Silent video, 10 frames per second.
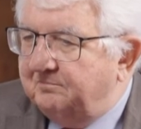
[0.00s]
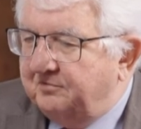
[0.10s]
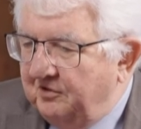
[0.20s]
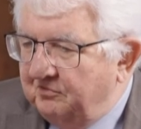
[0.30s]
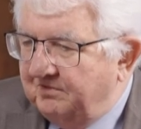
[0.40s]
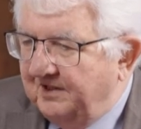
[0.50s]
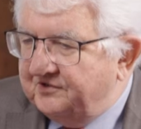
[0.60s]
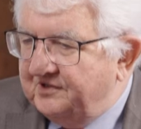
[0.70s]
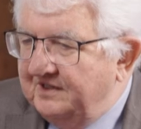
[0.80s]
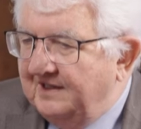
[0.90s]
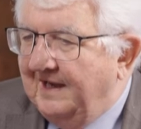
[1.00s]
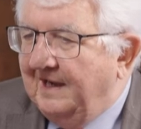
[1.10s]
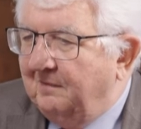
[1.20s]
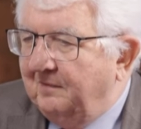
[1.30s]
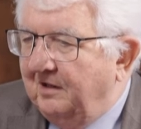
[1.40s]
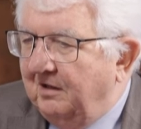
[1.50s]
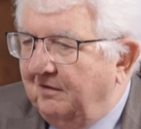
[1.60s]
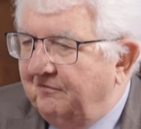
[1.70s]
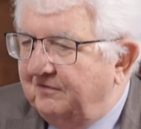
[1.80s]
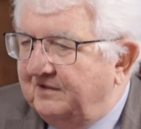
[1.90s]
progress in the area
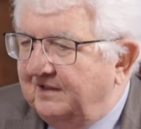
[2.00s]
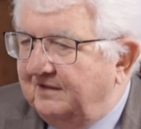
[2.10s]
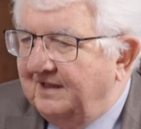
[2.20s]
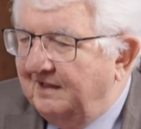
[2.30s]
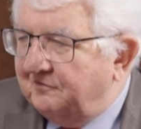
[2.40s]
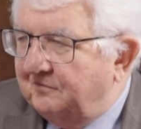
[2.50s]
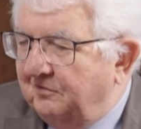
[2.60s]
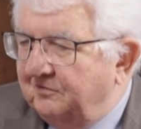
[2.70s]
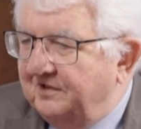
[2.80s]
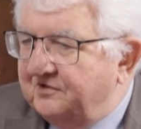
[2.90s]
of the DELTRO,